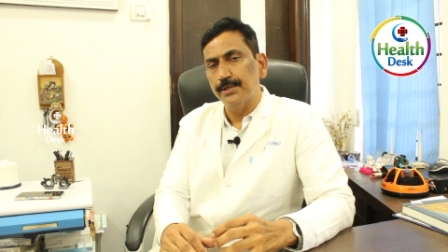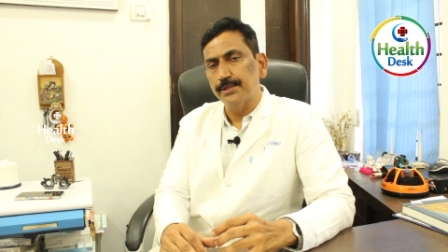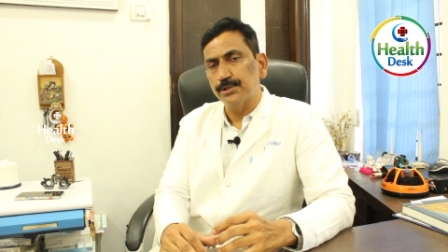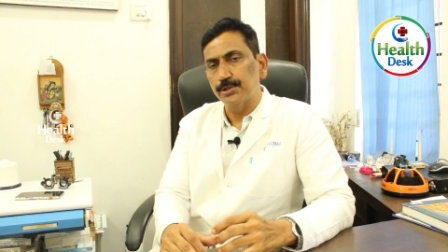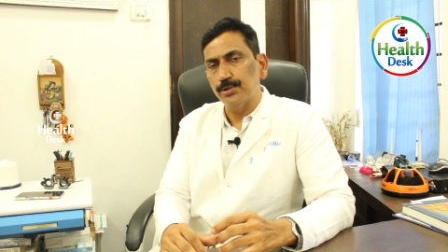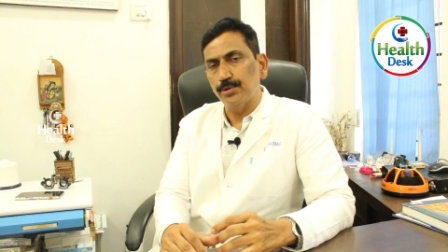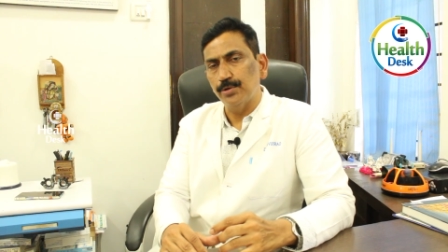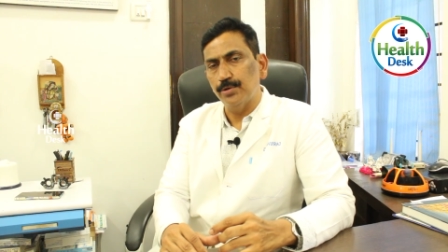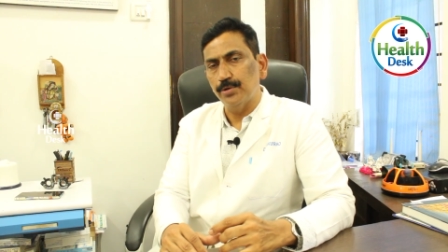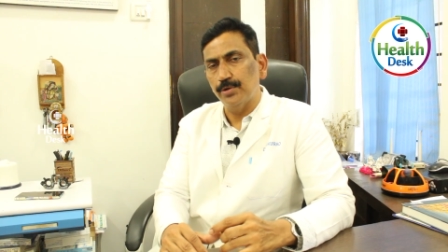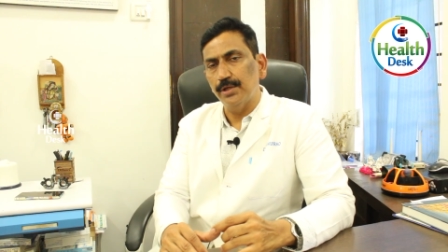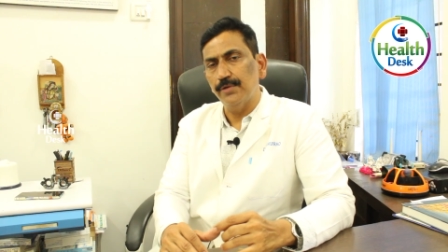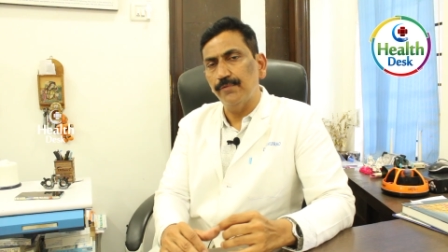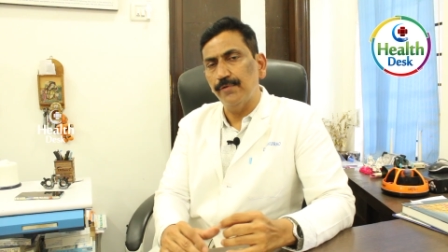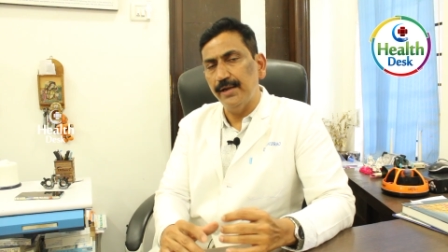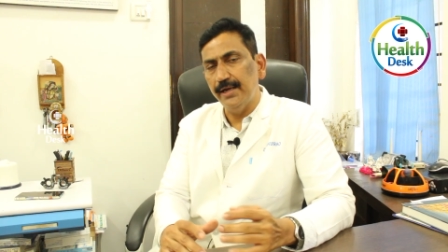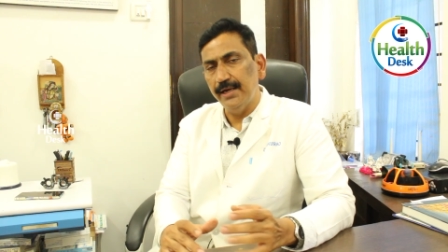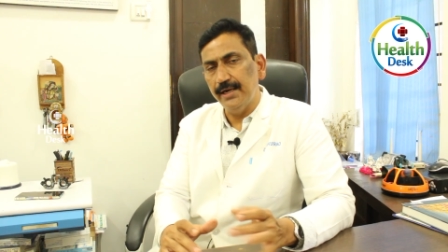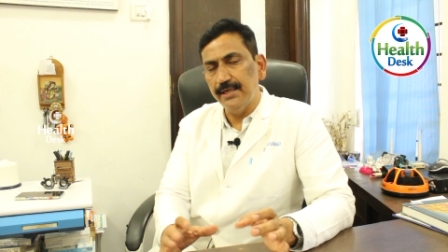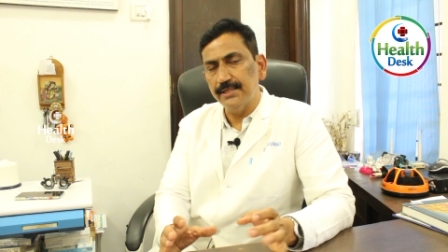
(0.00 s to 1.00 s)
So, if
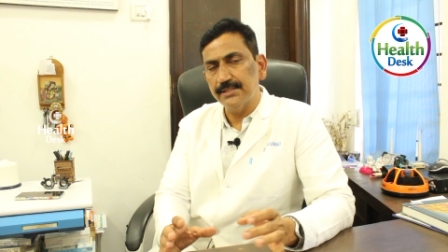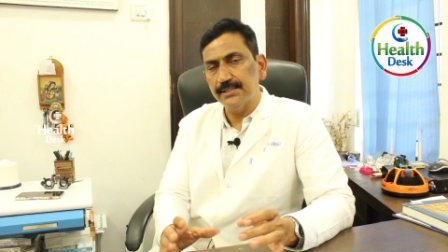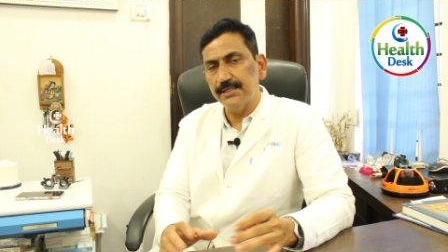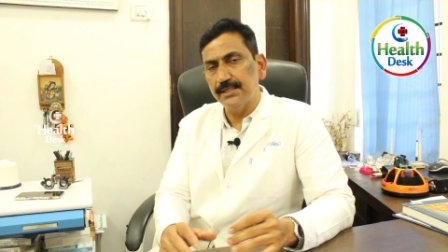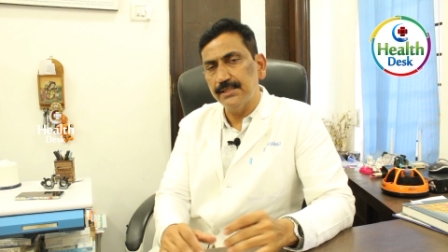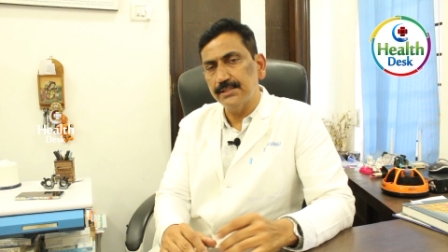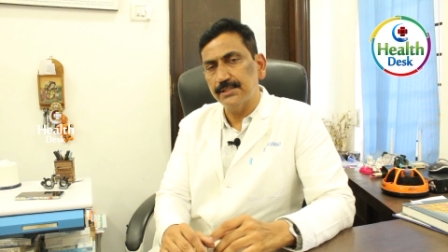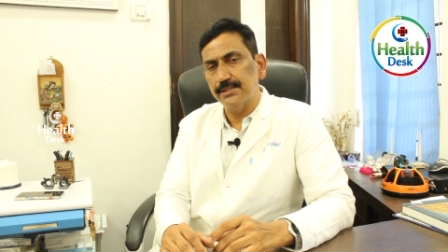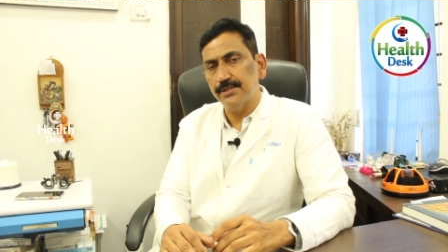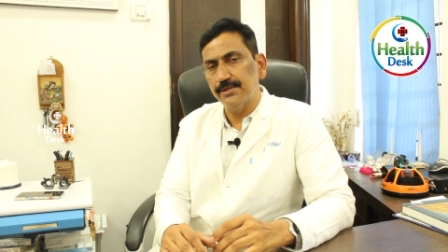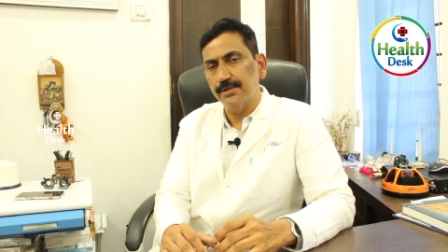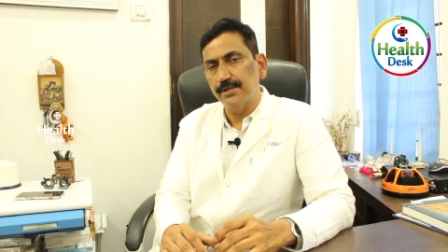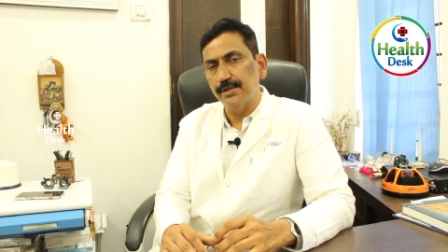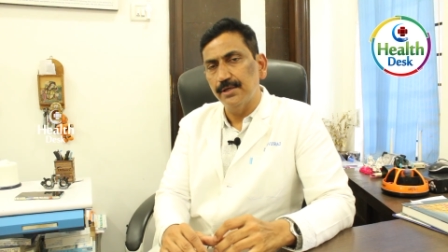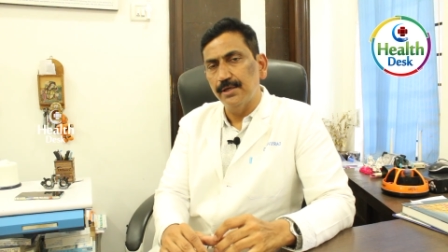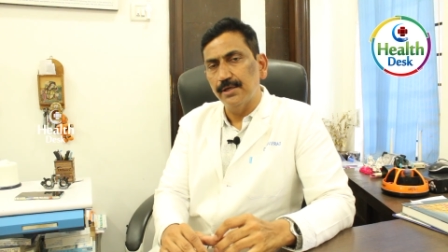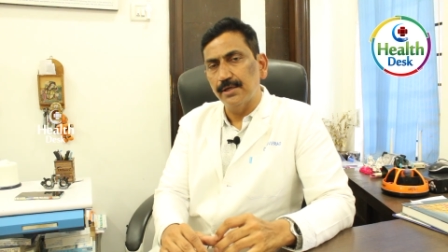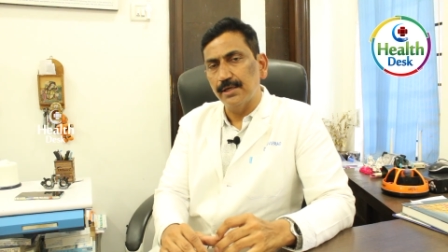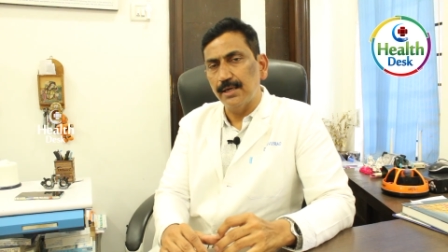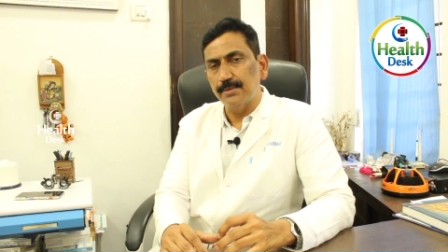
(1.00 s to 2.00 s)
any disease
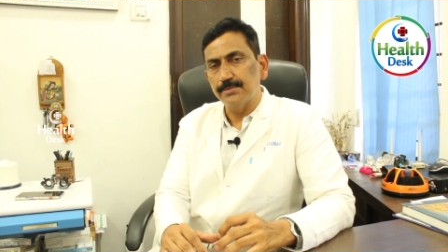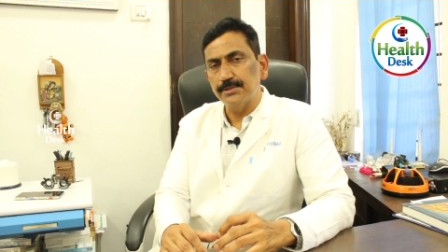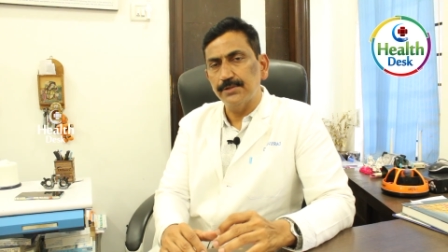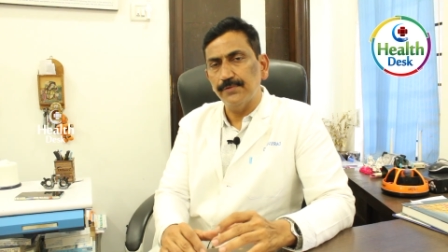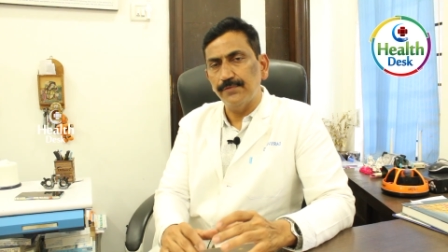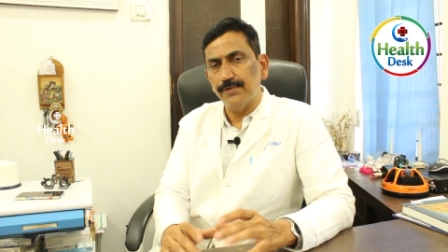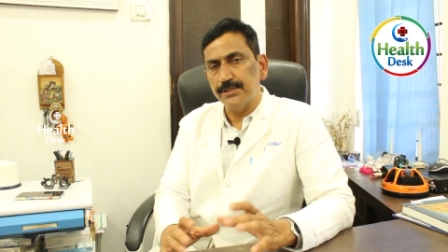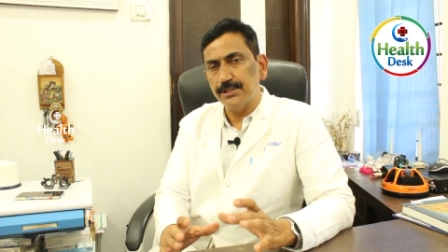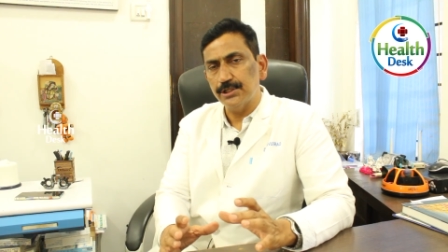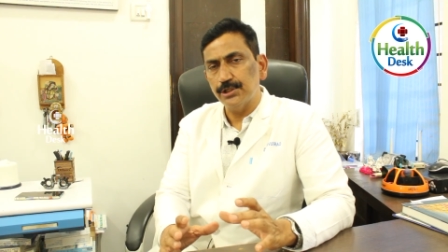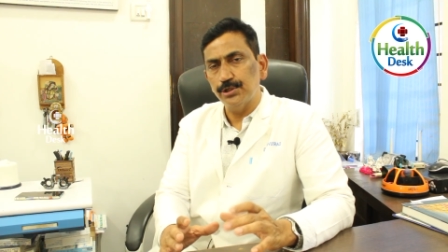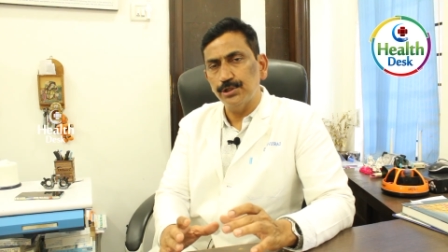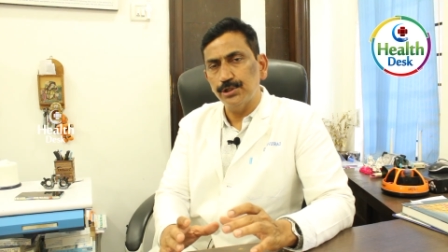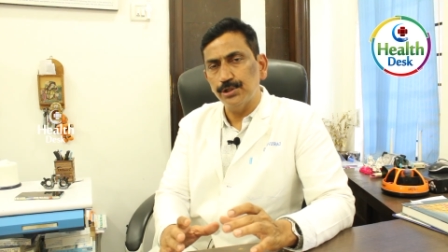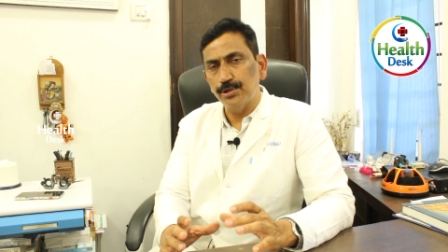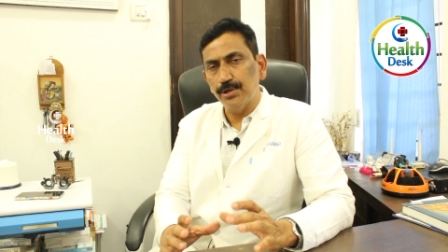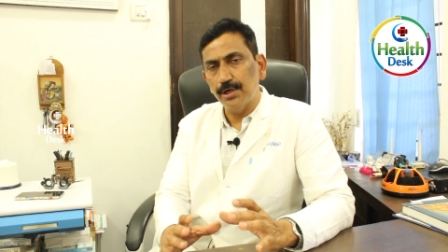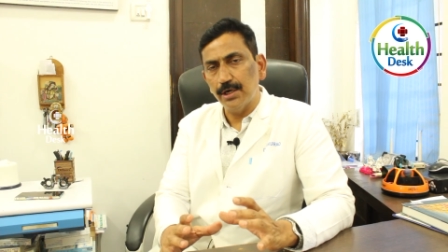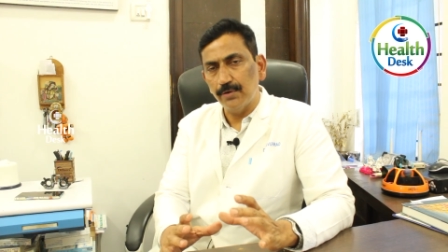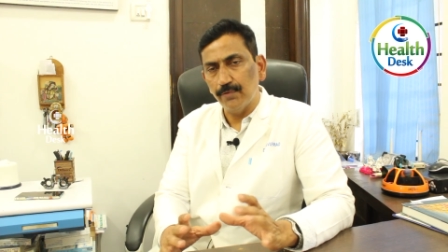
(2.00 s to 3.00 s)
comes first, you
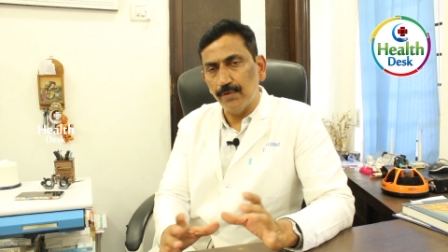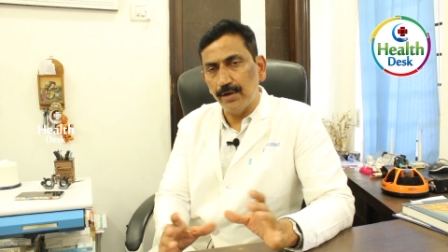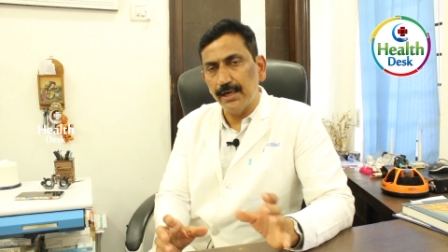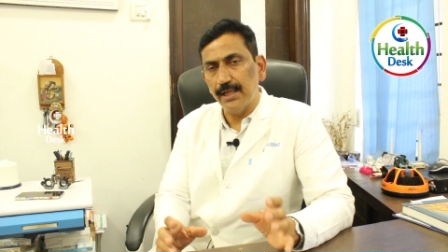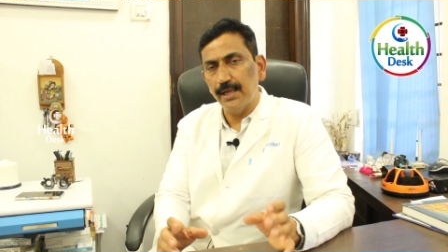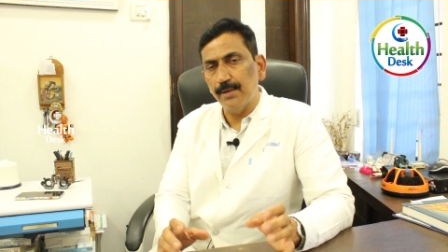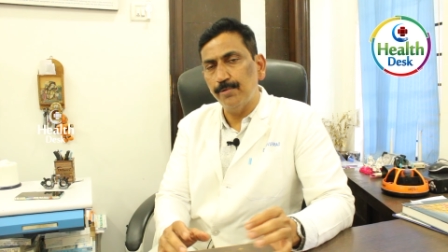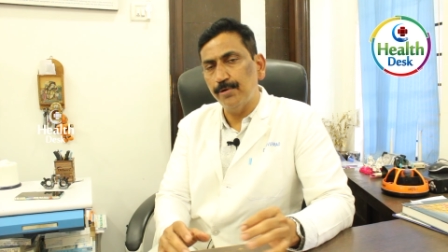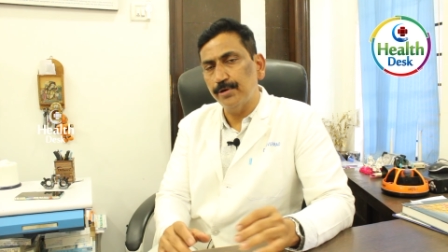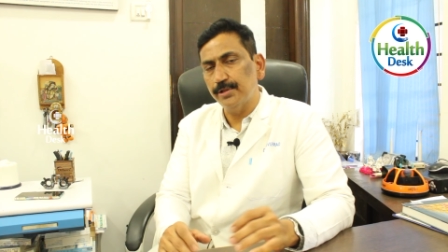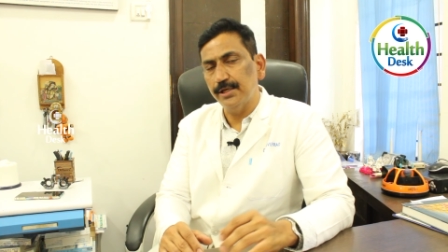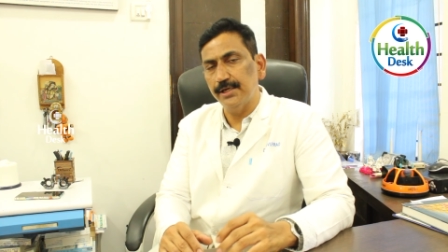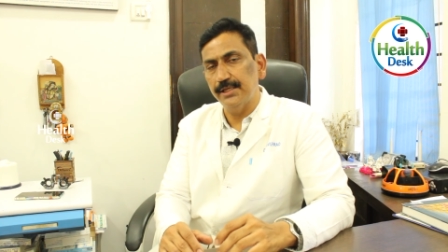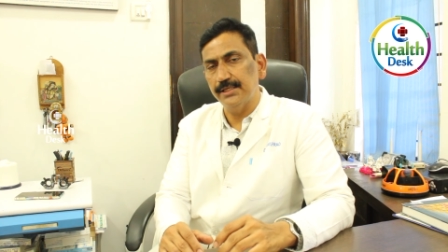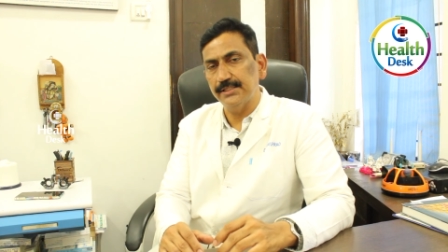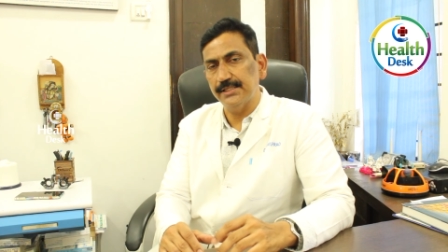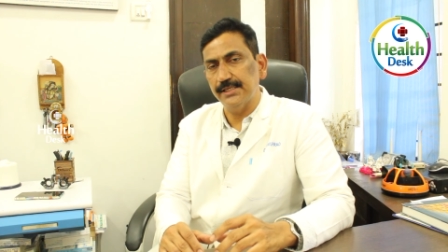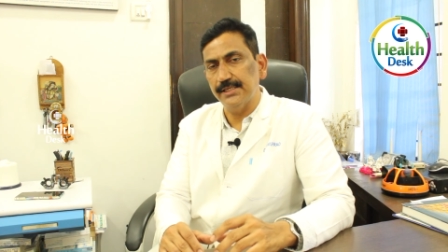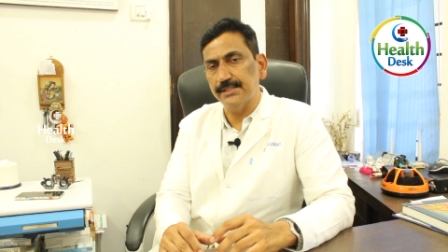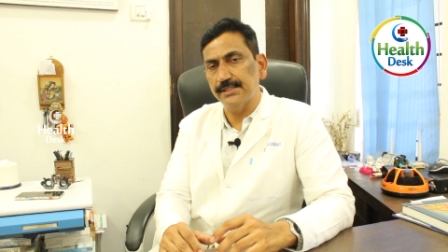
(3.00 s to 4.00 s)
should not worry about the
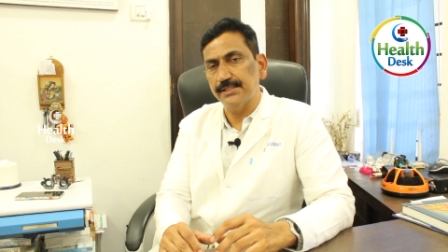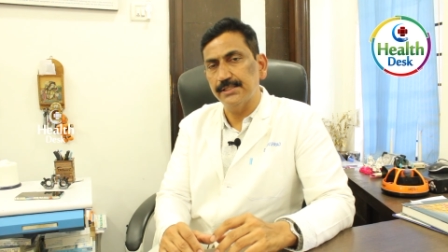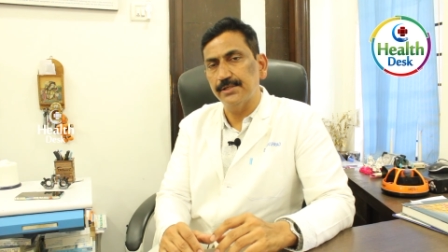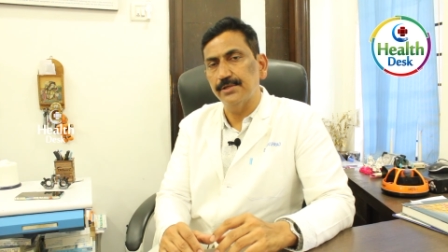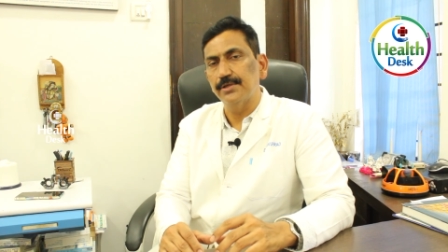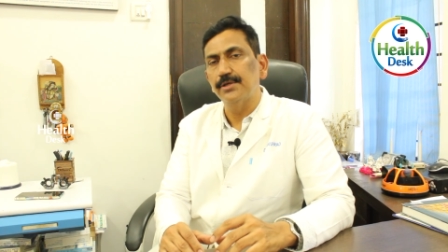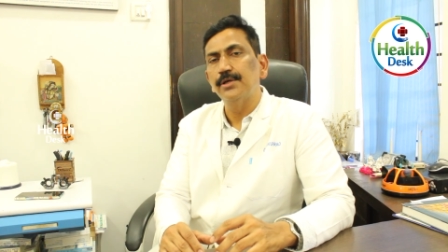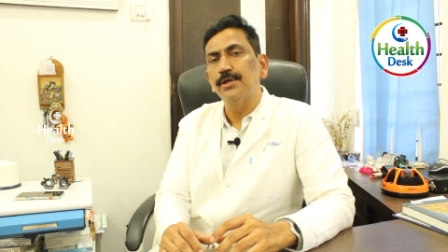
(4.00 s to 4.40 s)
disease.